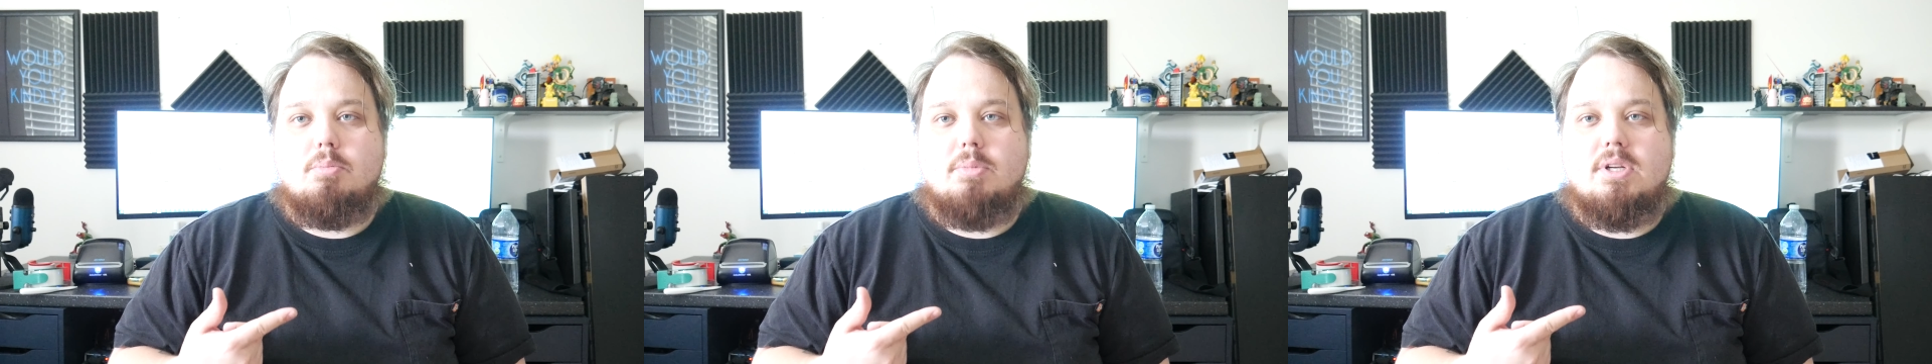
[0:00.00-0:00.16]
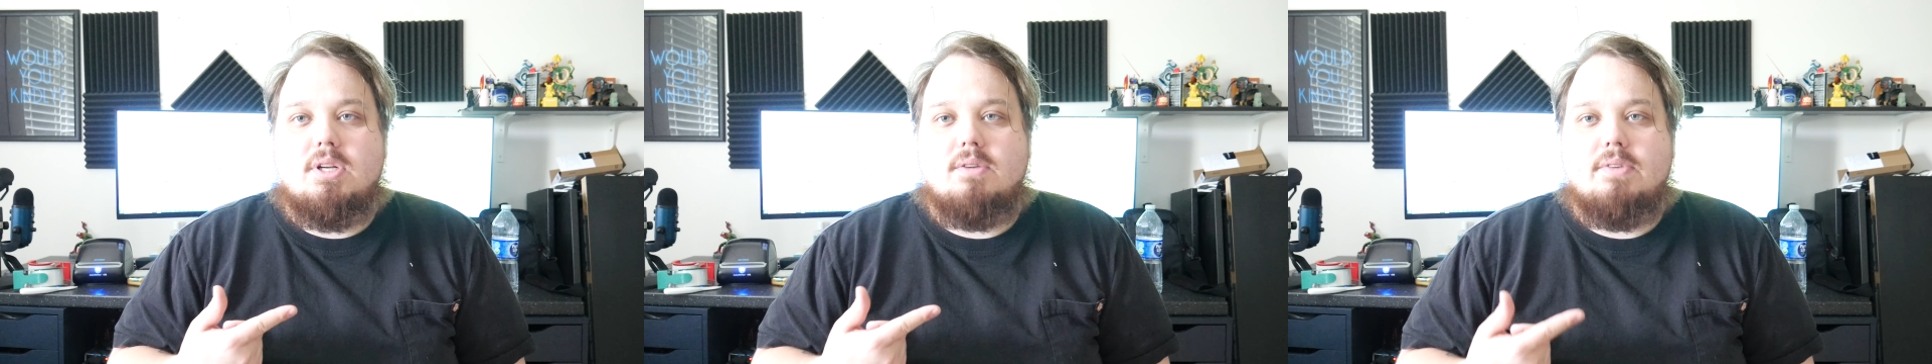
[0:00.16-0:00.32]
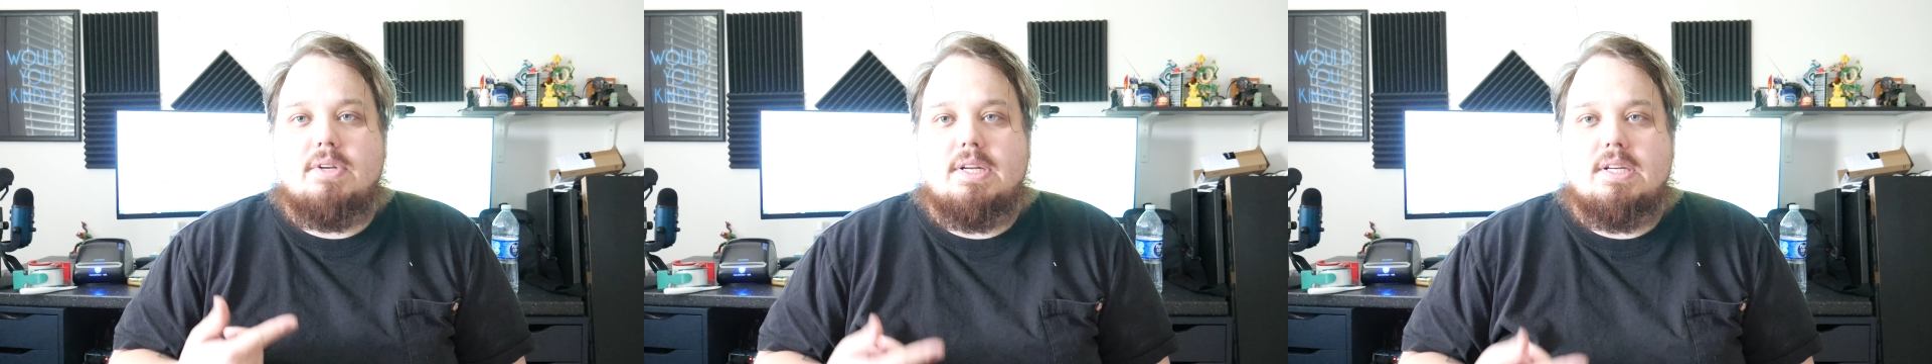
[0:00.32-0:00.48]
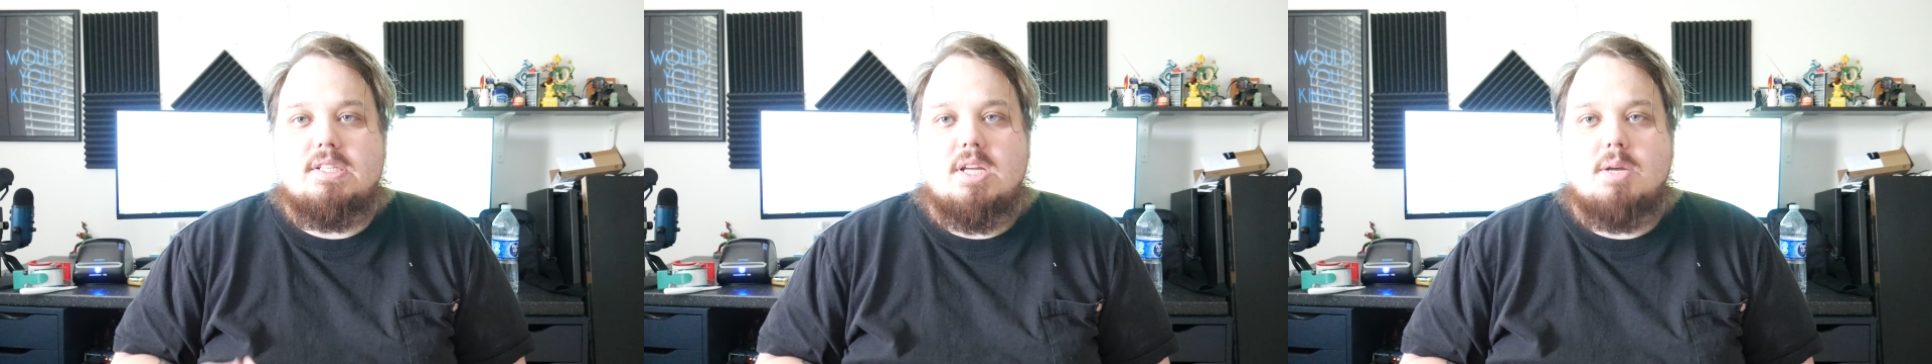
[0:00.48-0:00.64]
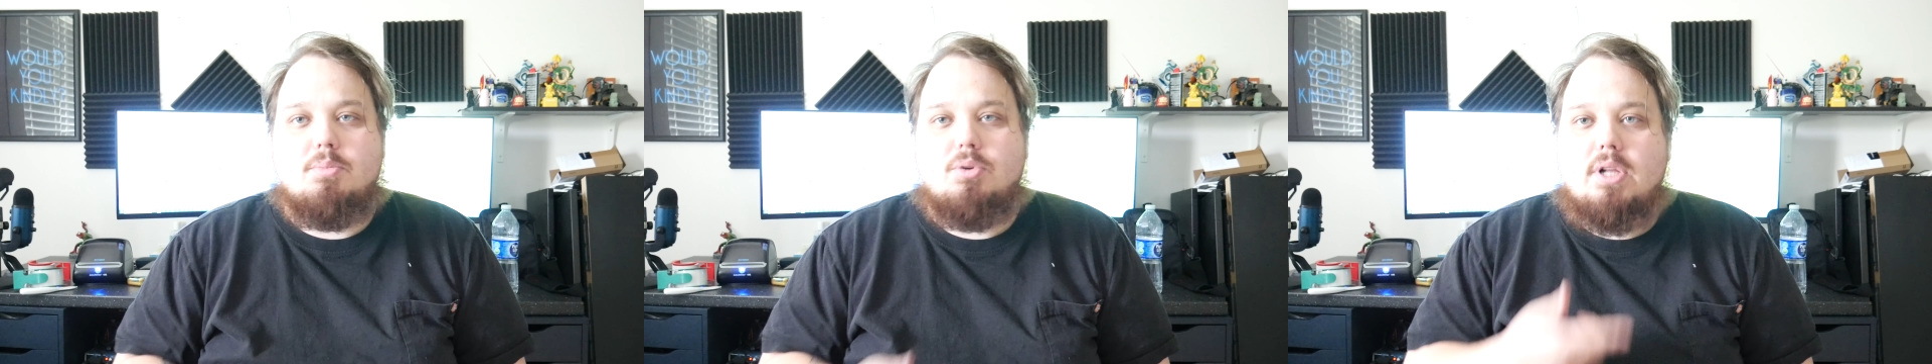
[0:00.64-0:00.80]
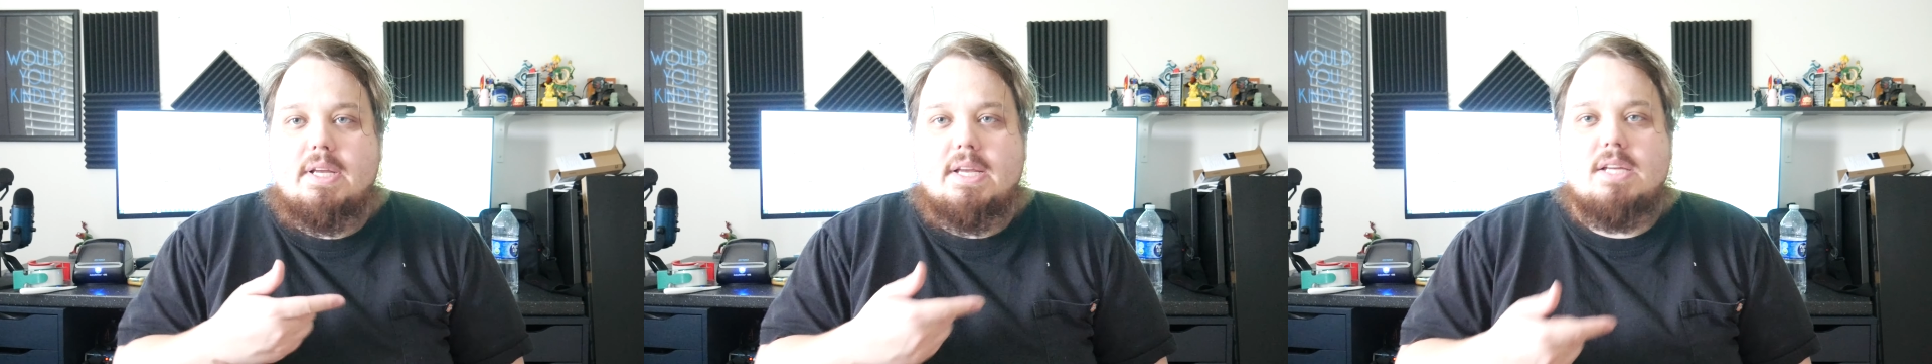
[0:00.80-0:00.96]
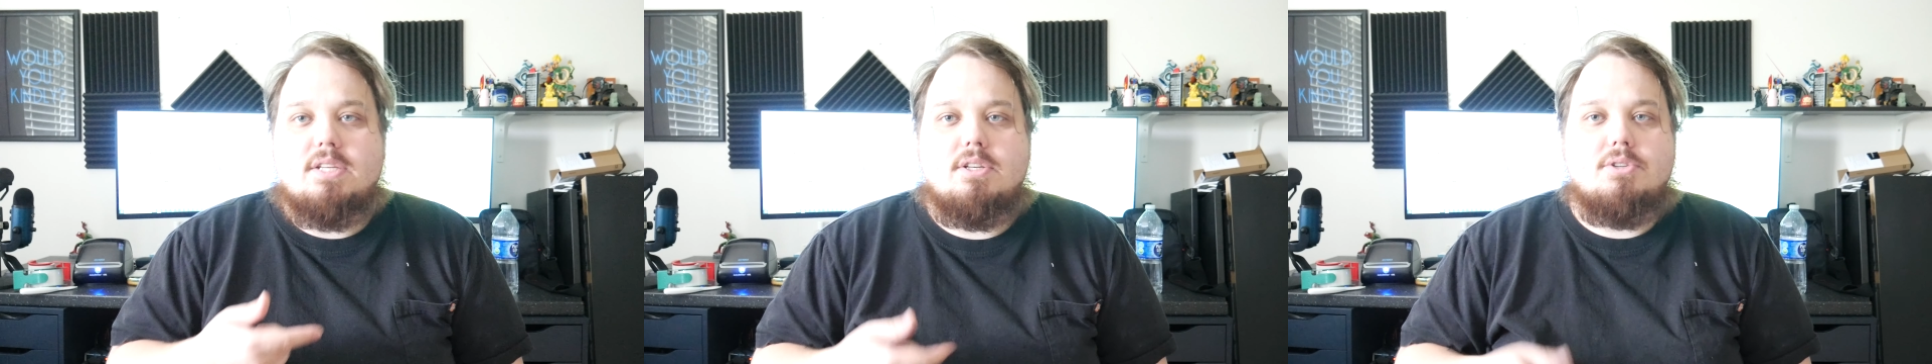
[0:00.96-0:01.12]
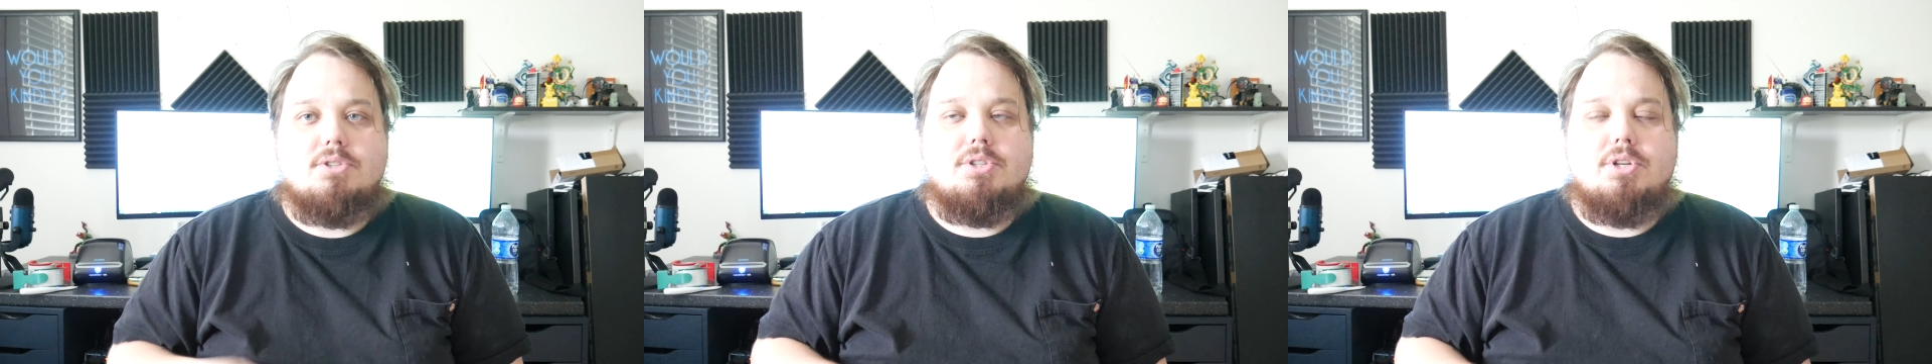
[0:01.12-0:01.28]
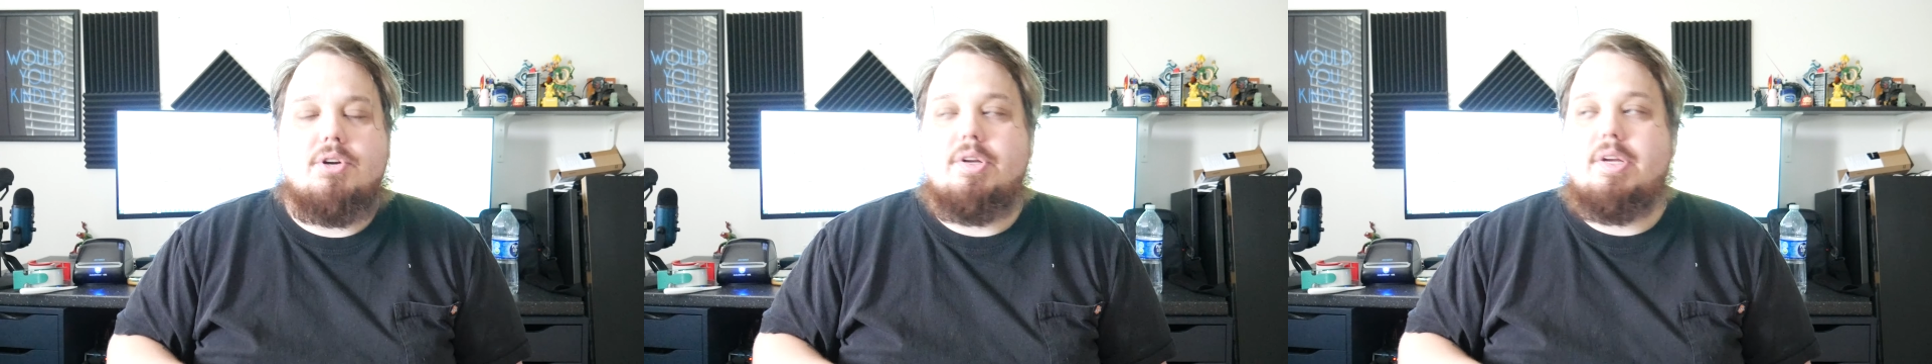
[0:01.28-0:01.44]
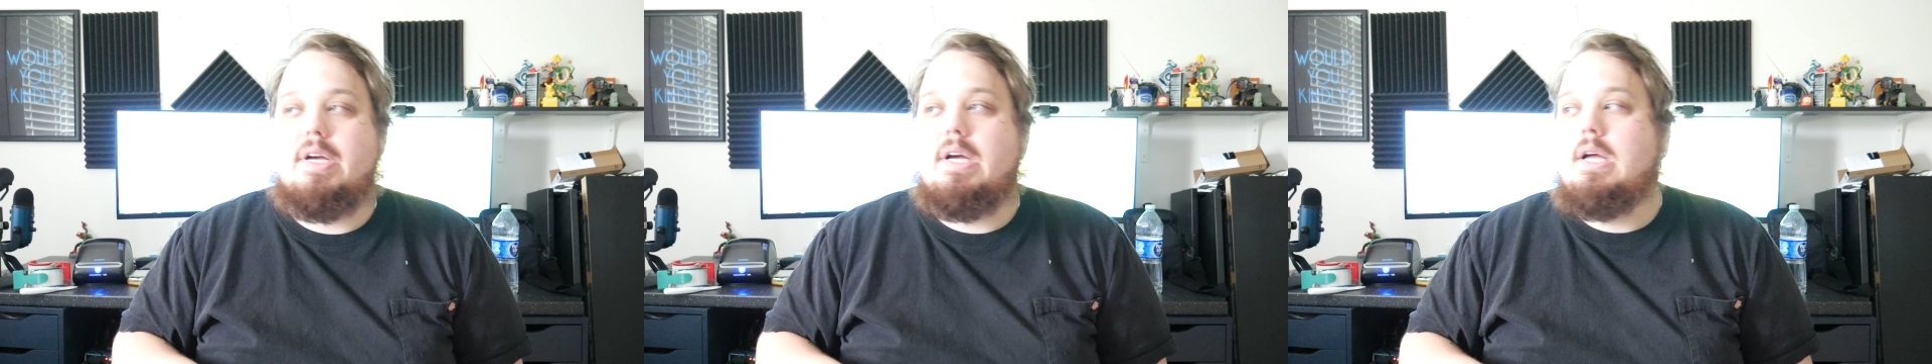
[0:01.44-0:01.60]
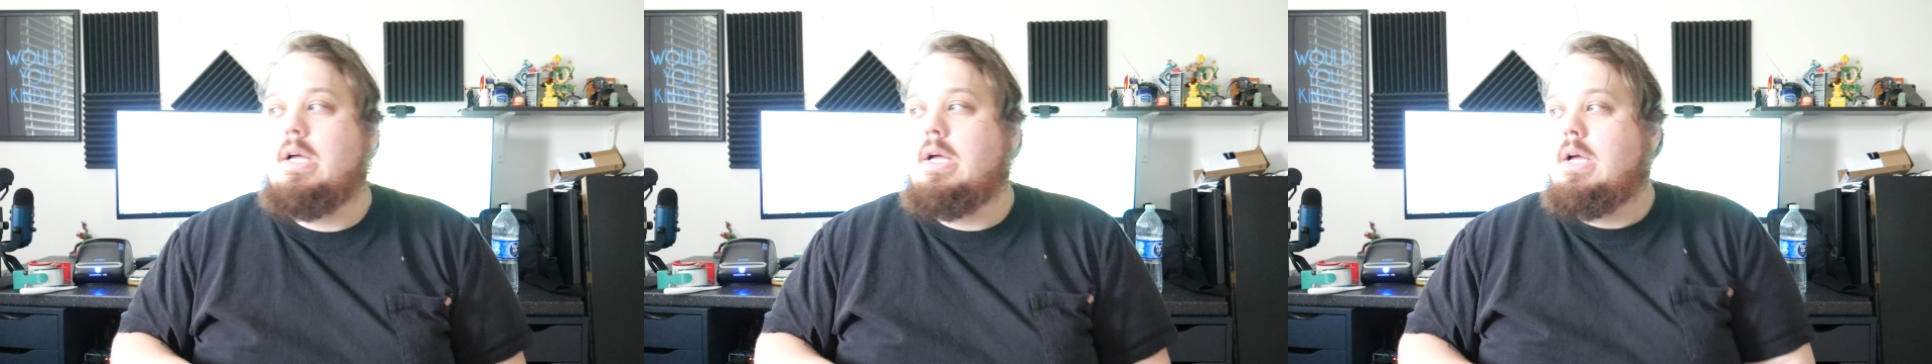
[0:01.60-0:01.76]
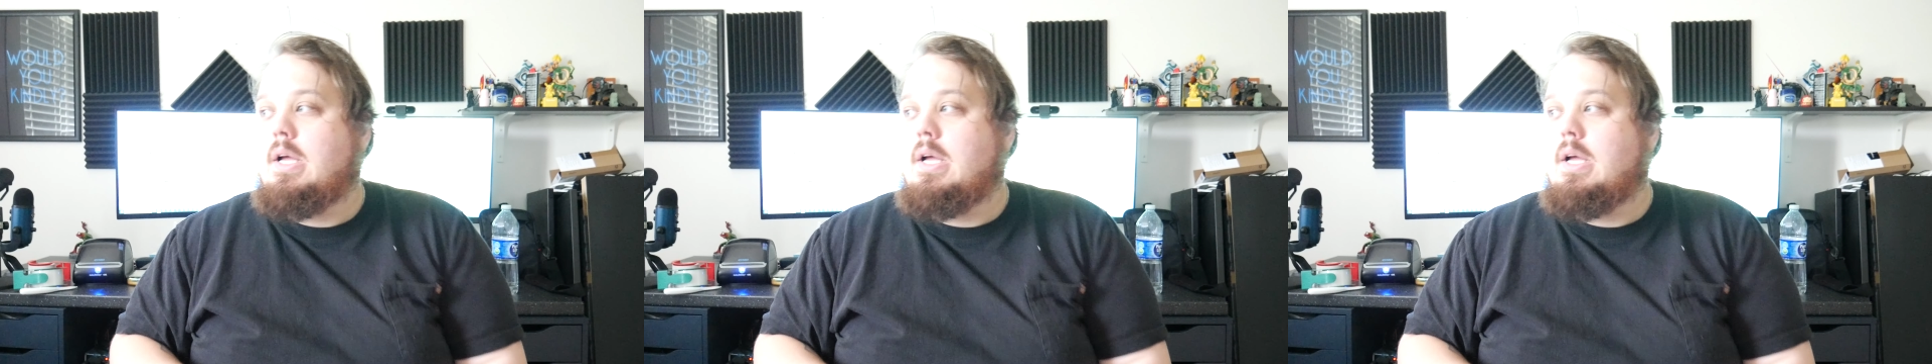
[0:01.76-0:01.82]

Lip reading: bit of an example. I guess I'll show you.